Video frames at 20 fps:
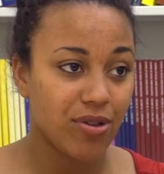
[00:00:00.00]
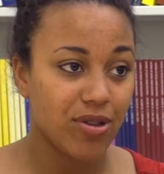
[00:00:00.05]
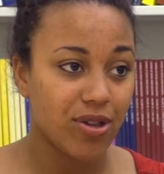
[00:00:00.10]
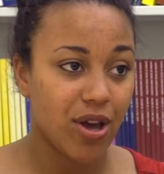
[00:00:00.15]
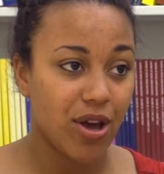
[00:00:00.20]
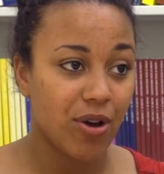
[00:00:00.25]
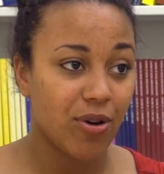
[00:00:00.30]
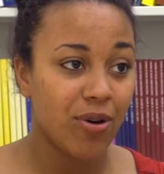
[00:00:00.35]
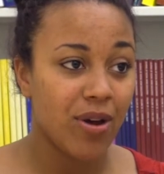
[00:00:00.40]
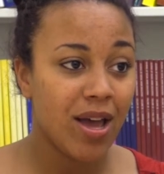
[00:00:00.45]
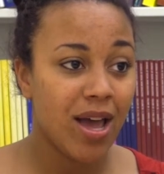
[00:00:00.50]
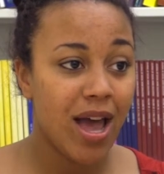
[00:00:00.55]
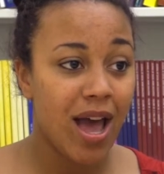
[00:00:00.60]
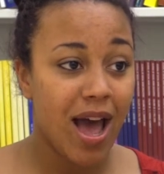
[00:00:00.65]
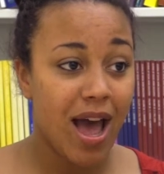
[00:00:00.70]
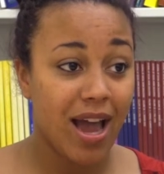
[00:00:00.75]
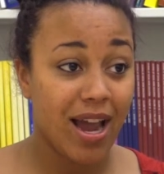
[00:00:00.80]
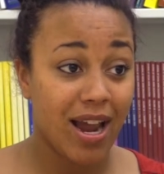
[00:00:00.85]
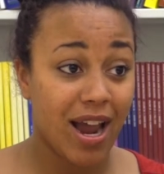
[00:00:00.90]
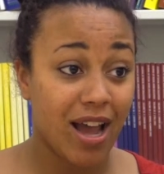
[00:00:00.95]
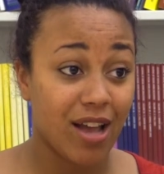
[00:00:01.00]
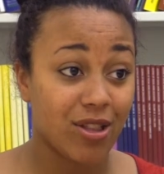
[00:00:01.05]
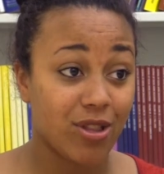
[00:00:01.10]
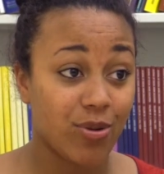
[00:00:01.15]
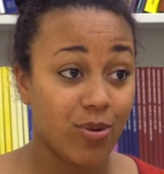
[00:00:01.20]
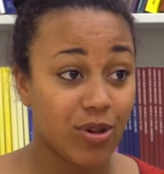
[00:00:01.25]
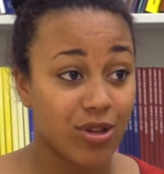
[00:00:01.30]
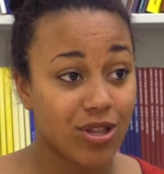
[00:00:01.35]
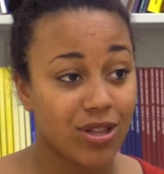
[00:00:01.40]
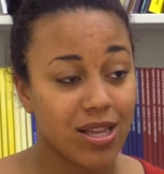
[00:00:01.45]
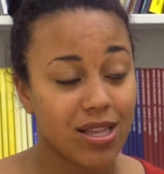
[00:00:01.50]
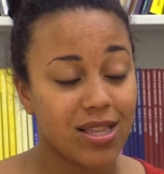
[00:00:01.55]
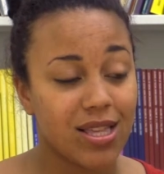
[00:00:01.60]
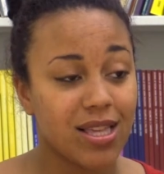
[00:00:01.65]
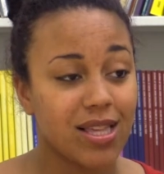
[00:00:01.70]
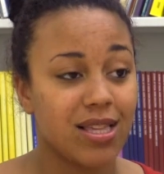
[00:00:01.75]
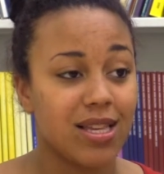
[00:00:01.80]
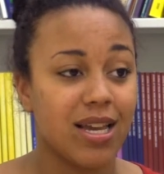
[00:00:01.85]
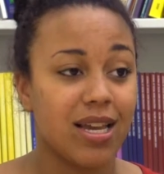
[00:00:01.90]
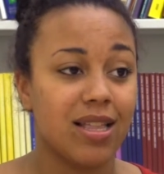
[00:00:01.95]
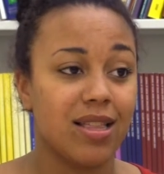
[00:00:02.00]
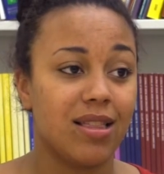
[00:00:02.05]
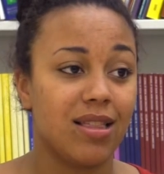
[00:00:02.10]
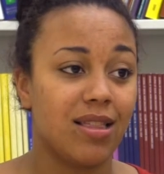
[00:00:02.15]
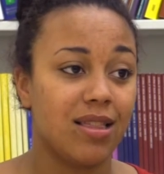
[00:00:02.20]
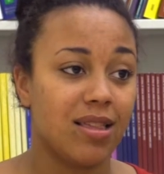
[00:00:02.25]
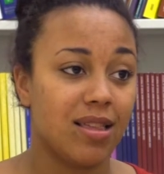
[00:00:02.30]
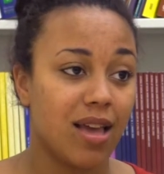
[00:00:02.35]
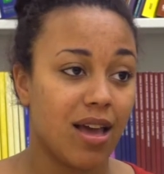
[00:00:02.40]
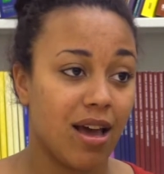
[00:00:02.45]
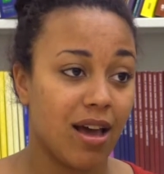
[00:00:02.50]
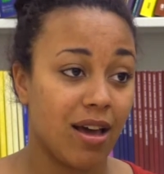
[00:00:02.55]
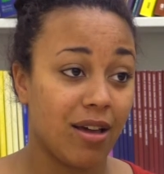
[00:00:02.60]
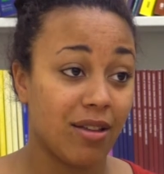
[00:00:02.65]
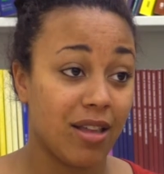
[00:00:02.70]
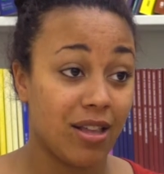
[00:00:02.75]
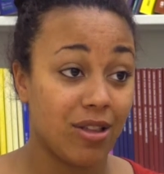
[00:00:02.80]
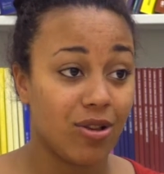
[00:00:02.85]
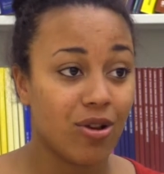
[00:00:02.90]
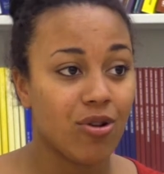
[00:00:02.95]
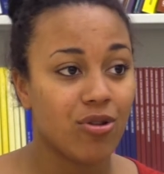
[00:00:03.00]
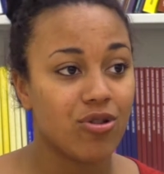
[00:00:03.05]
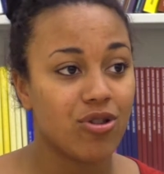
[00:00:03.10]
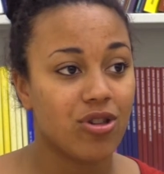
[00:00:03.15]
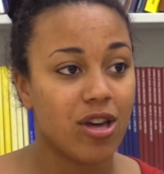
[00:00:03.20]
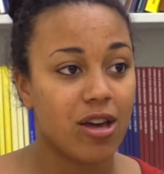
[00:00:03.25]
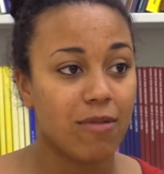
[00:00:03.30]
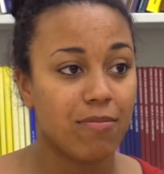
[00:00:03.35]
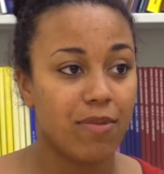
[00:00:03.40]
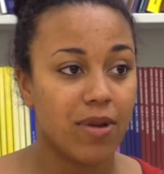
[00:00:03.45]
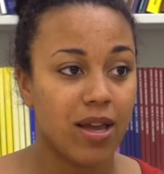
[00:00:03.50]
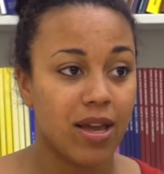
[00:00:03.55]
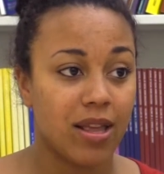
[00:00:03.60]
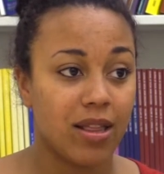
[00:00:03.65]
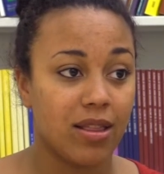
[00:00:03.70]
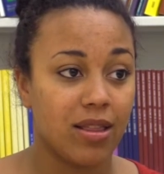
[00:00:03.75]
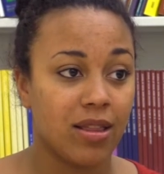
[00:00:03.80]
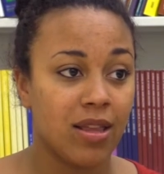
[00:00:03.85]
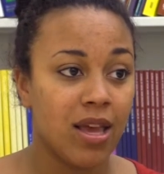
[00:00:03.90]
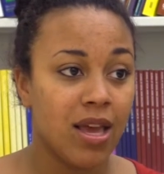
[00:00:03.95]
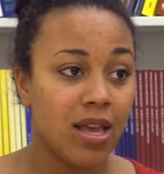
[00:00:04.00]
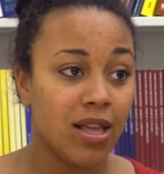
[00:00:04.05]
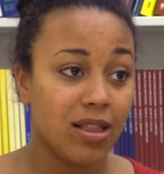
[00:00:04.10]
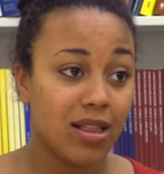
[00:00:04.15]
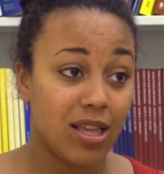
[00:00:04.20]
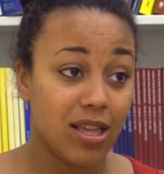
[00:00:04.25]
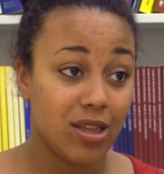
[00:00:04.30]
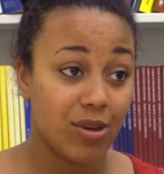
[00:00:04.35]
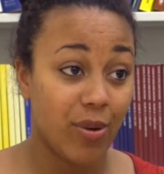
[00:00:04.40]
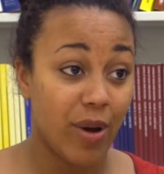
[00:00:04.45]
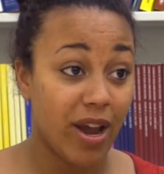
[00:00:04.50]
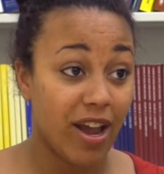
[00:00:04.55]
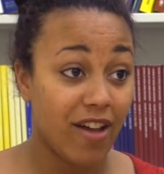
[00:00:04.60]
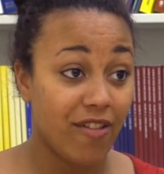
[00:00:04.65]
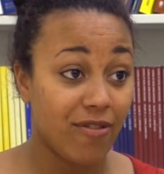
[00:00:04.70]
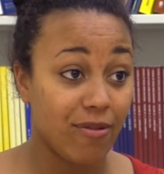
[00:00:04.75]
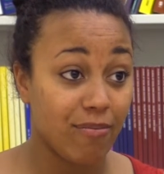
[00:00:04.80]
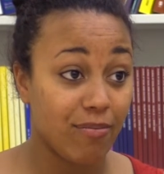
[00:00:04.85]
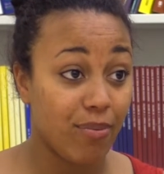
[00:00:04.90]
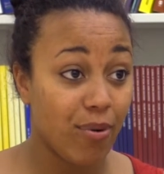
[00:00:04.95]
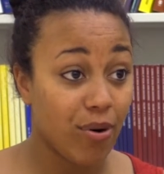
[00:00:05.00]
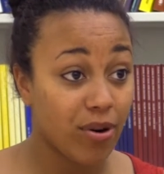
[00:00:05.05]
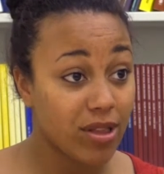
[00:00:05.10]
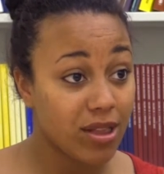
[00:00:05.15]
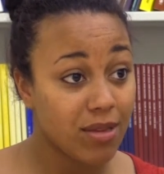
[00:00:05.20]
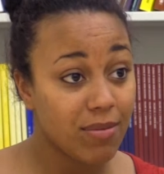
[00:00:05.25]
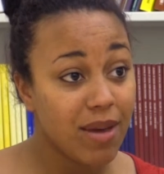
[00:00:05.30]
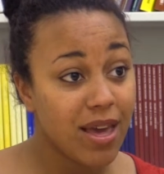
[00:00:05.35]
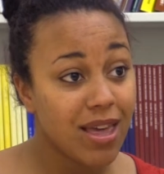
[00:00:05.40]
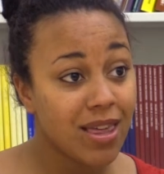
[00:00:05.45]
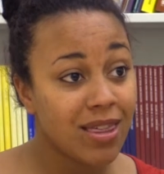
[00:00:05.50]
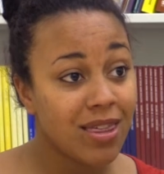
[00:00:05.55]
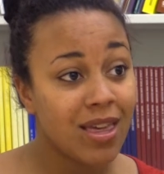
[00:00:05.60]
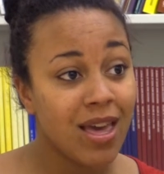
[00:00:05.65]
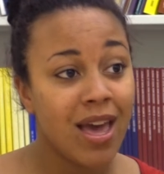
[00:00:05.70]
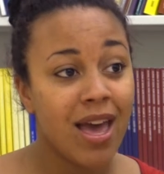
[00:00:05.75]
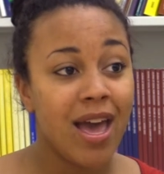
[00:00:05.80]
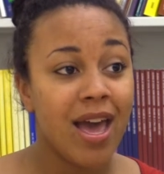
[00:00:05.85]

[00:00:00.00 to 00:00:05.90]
So I got tuition assistance, an internship in DCYF in Portsmouth,